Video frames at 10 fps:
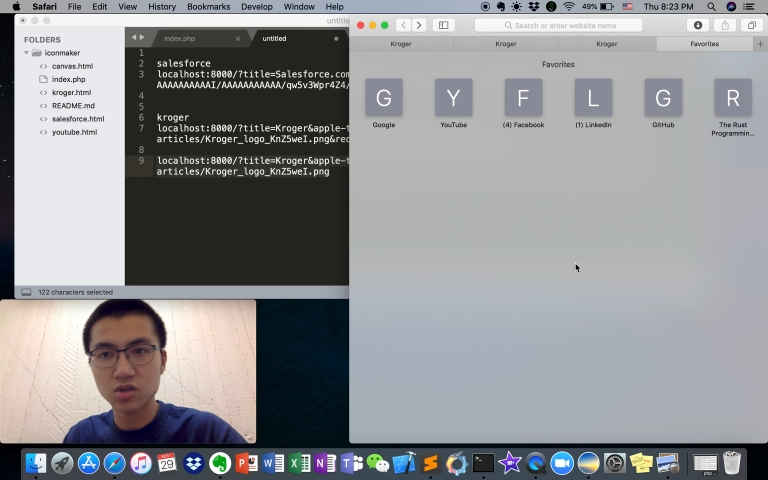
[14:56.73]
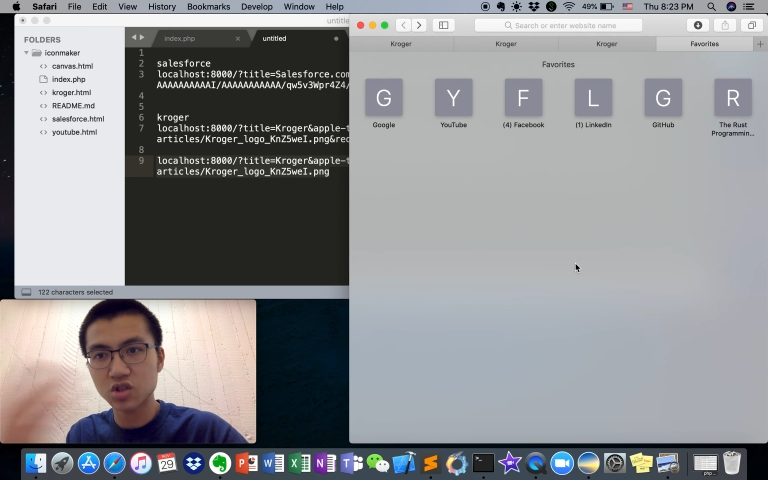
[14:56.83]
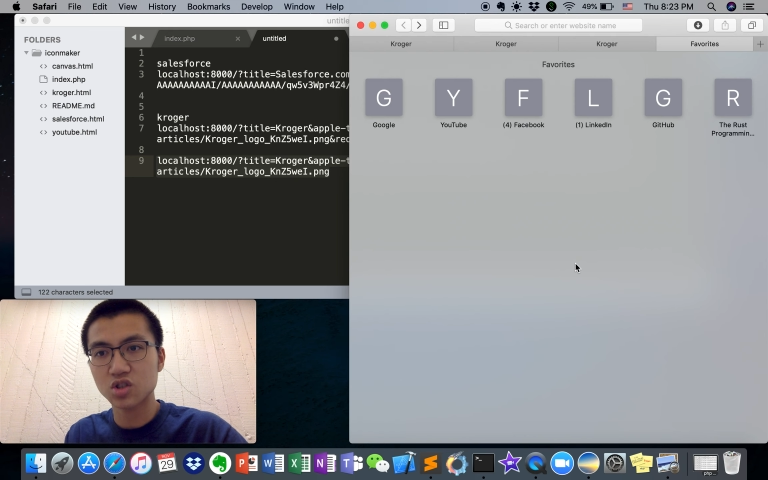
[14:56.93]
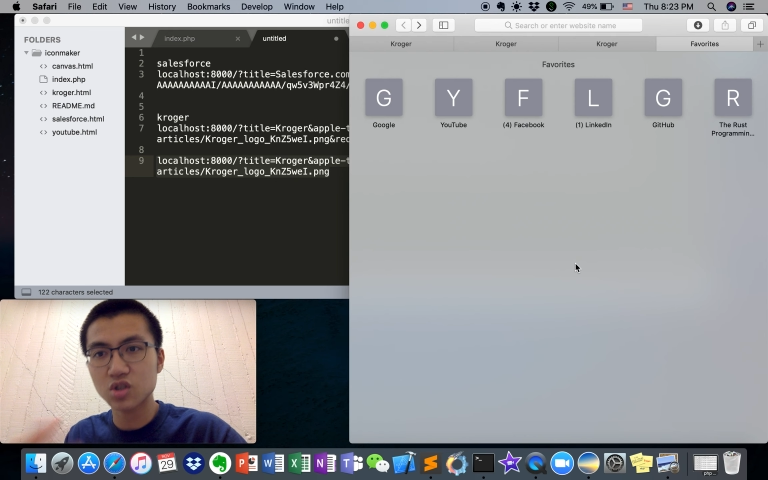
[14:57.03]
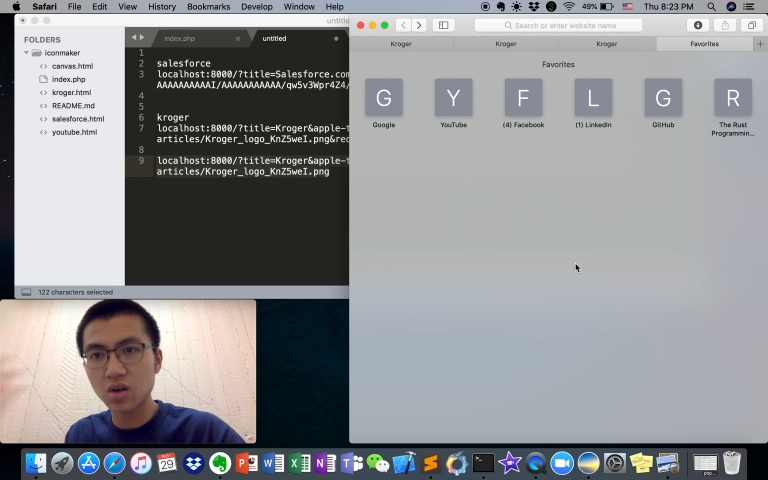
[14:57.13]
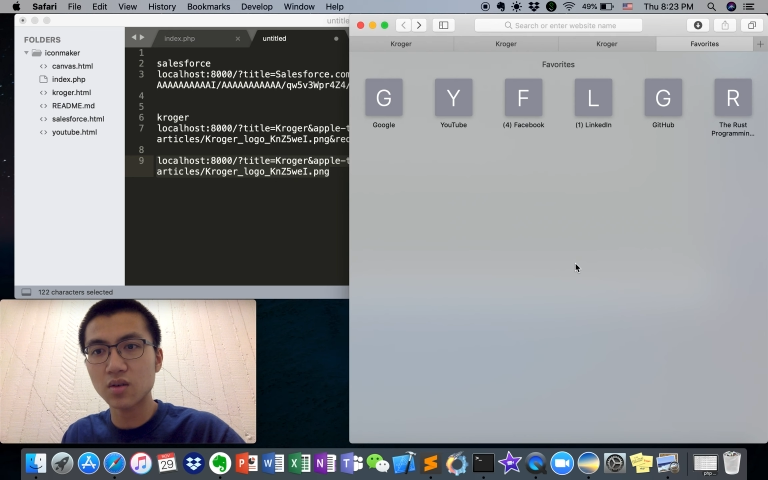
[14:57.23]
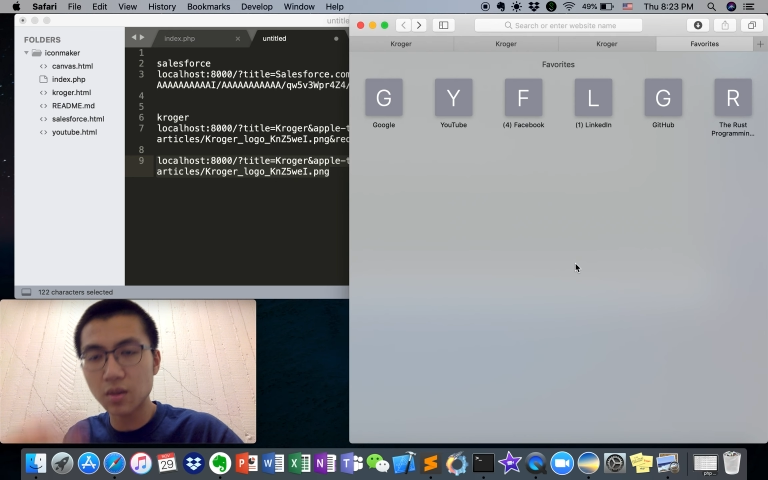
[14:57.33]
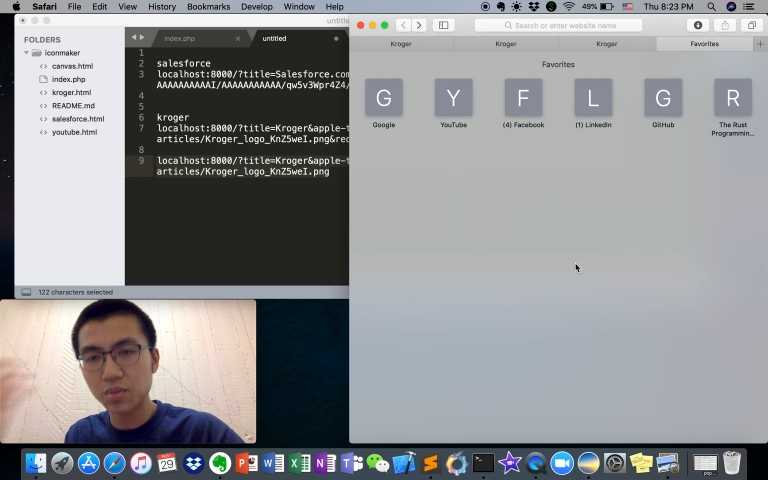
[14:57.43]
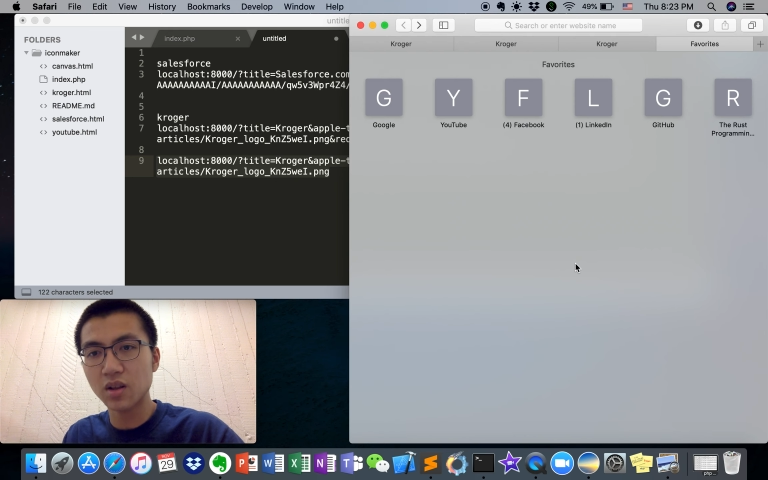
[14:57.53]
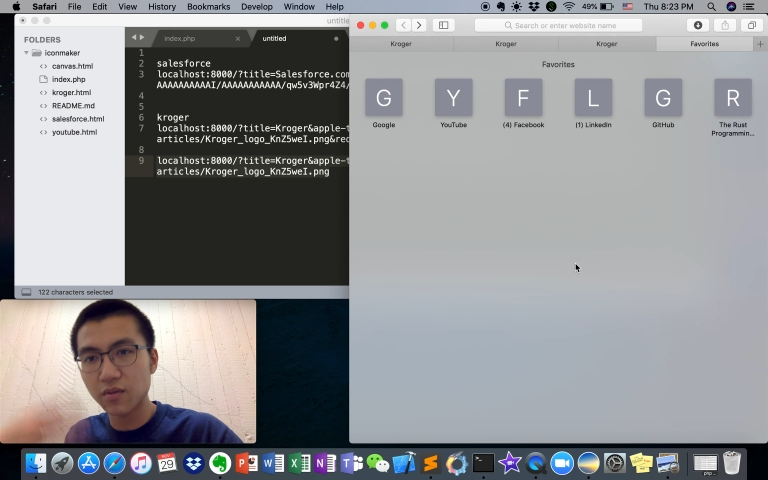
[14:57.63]
Just start
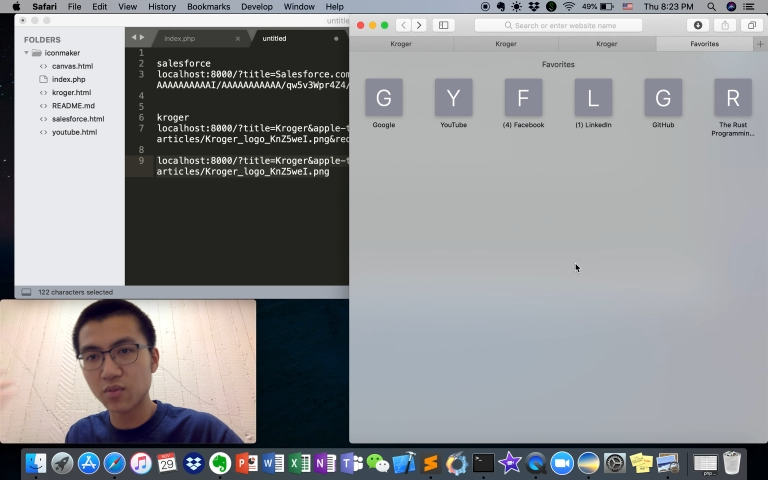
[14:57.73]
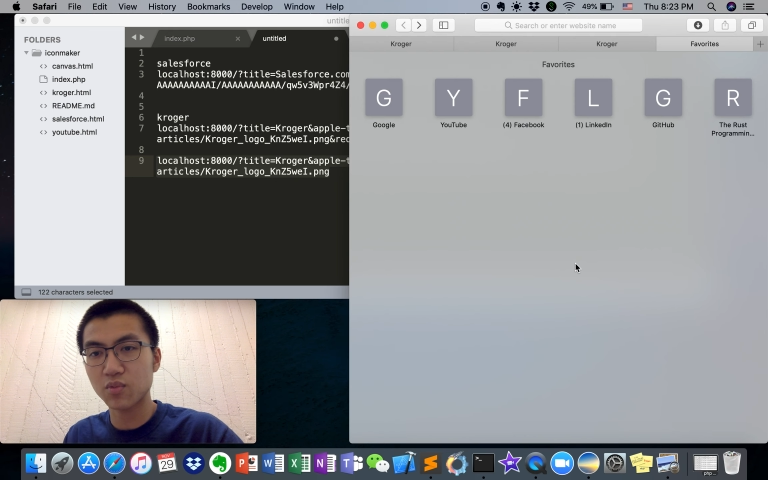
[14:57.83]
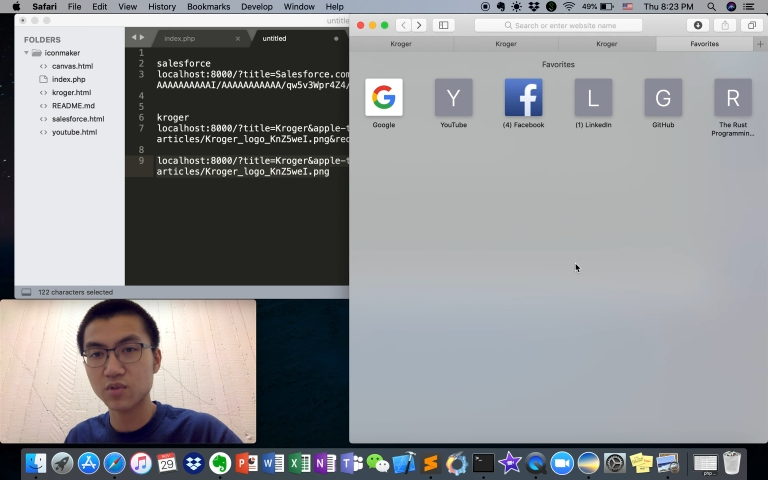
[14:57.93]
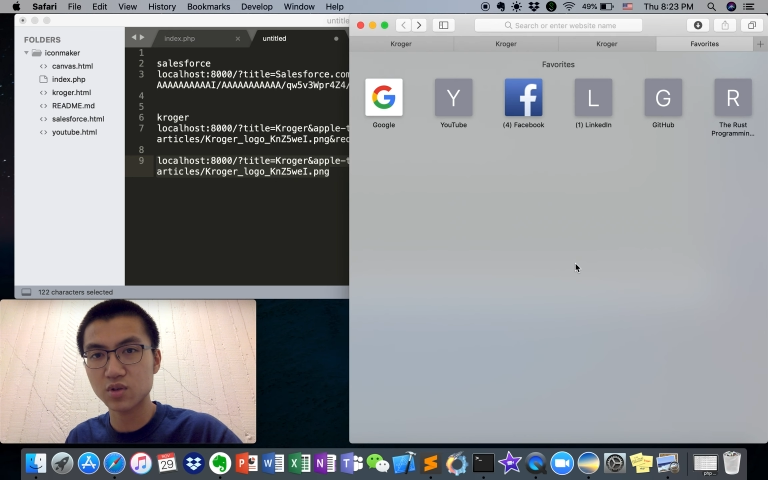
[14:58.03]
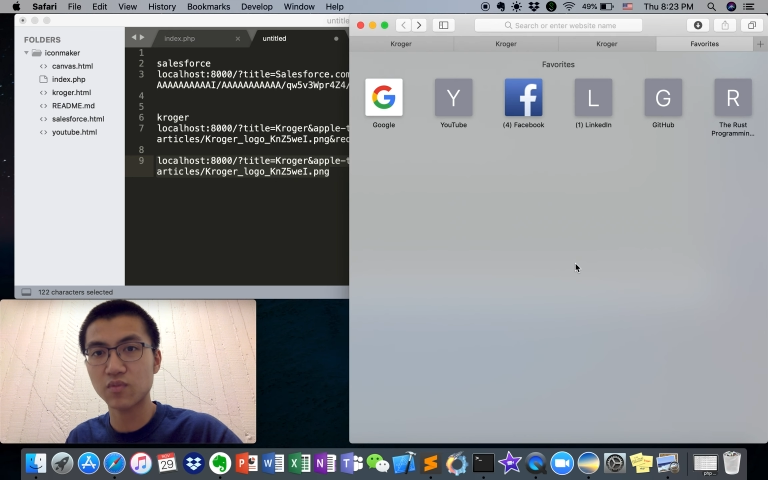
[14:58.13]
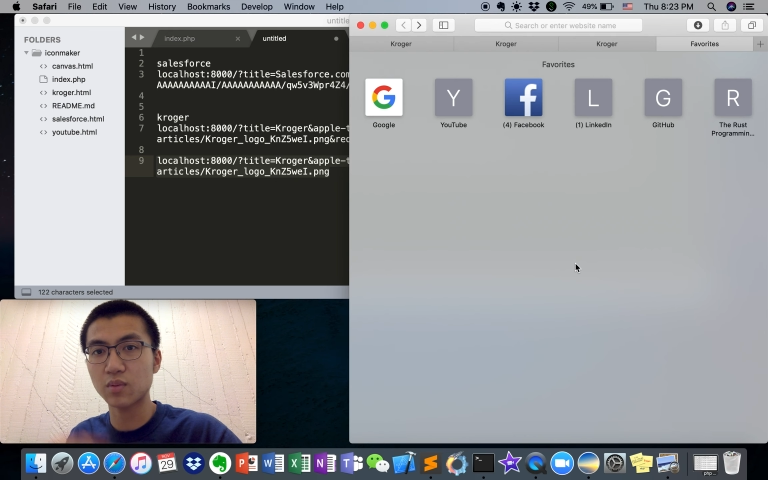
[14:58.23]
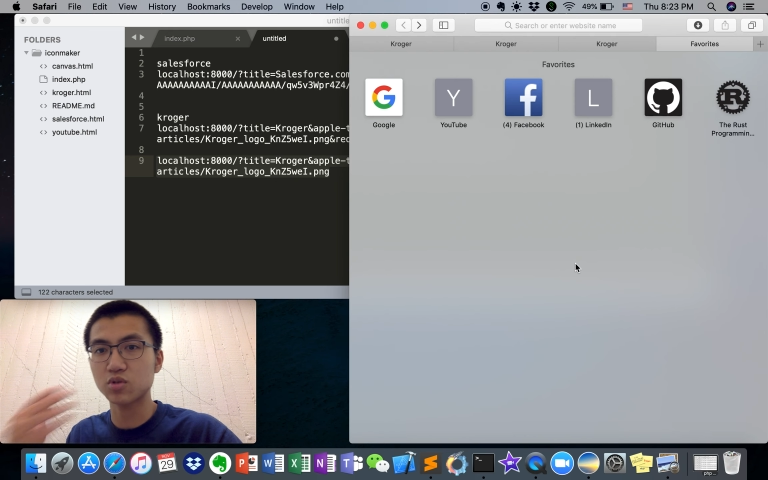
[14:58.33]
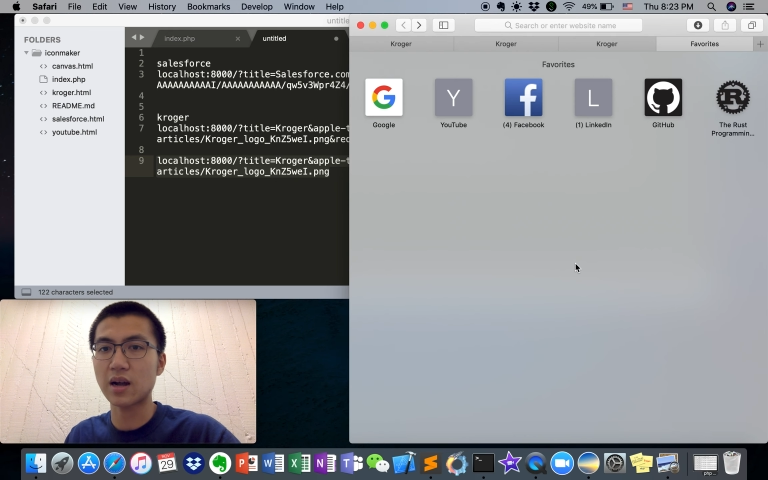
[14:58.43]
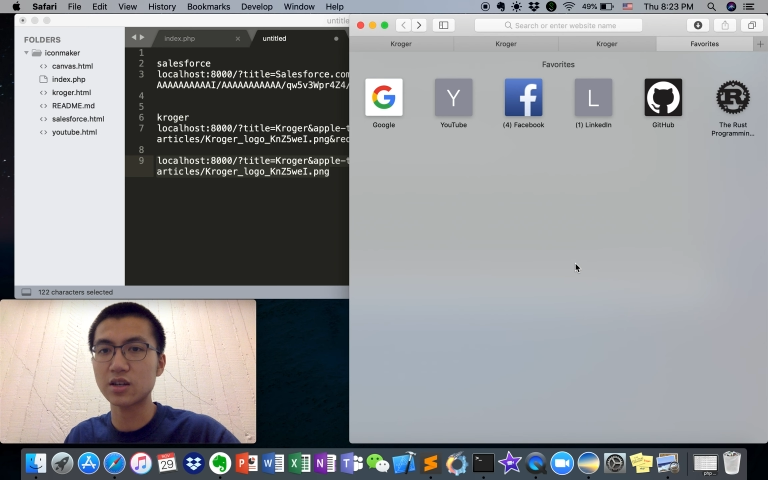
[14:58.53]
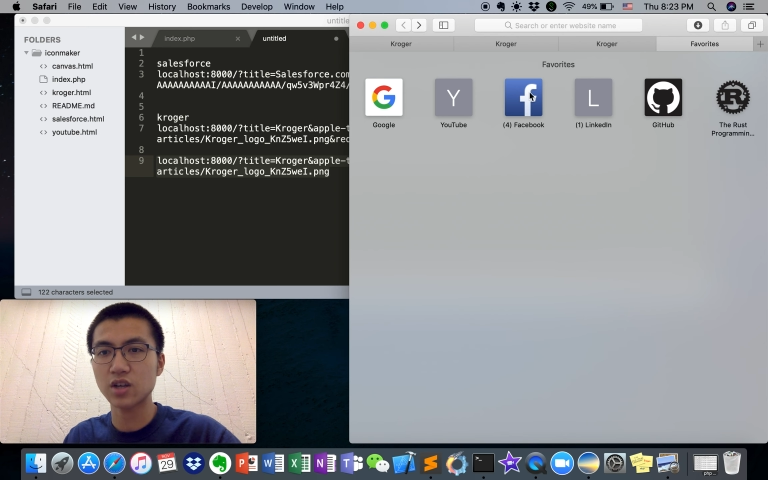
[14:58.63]
completely from
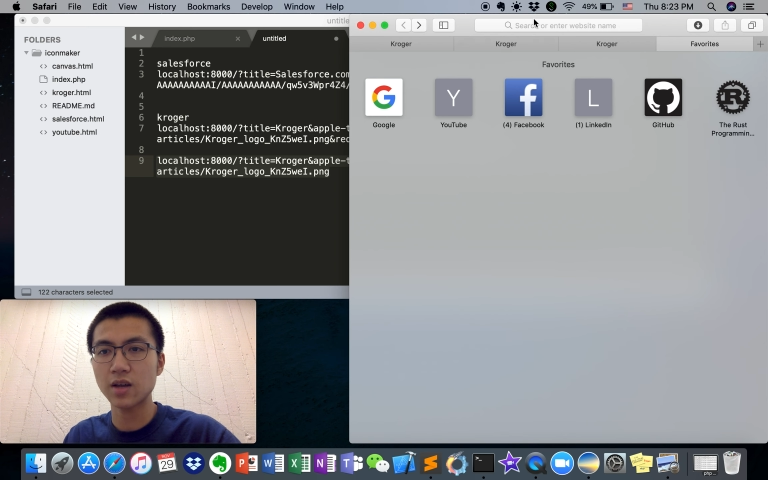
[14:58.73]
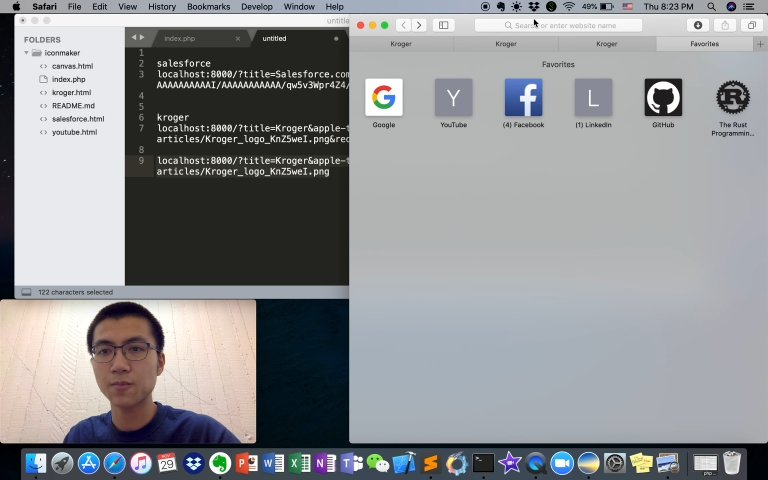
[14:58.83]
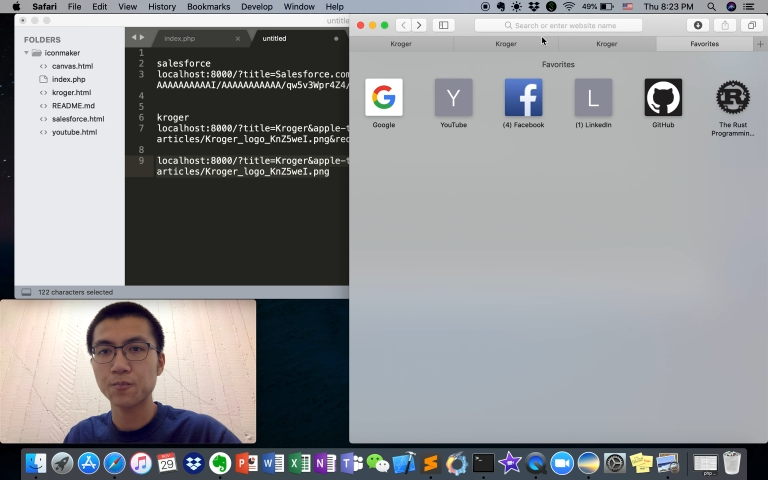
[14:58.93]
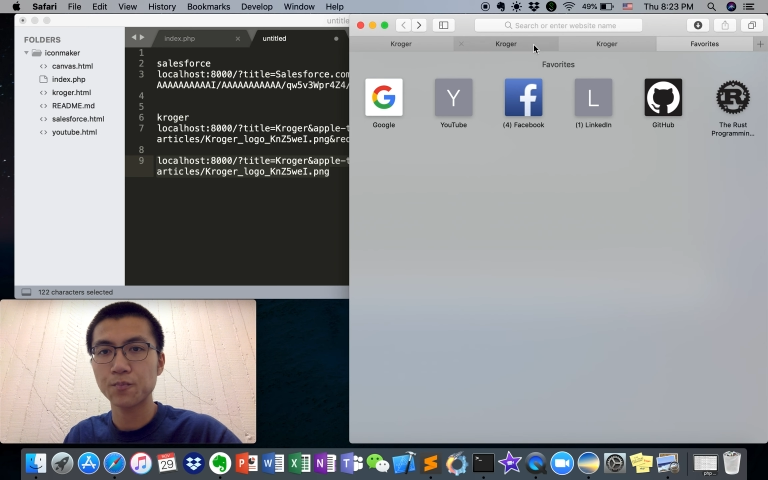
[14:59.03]
scratch, okay?